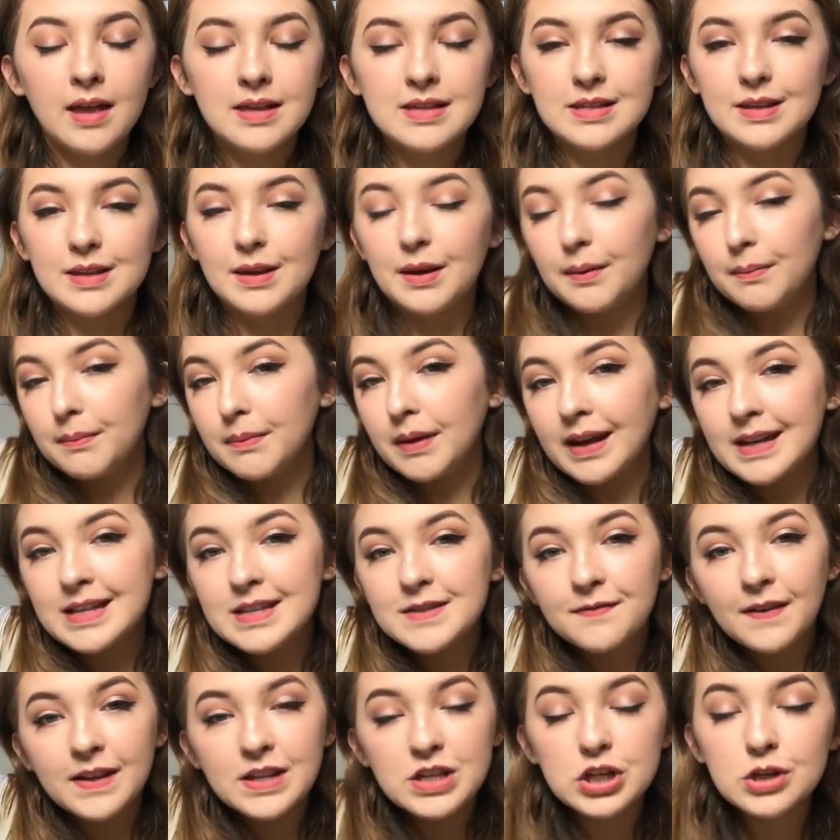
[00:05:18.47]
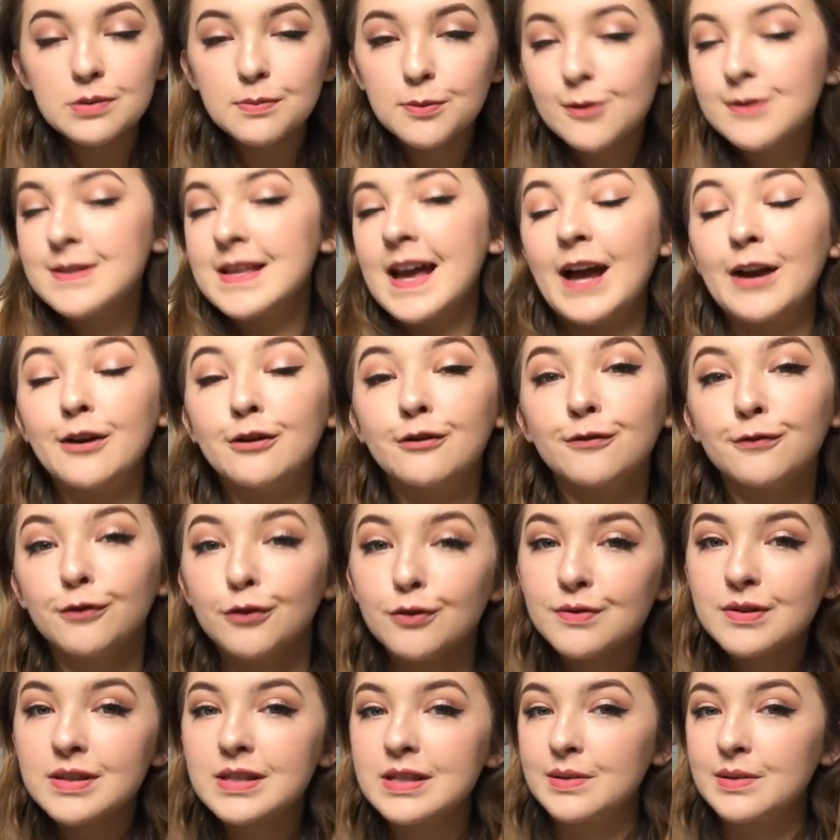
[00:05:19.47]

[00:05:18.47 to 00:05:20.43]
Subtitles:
some nice vegetables and fruits,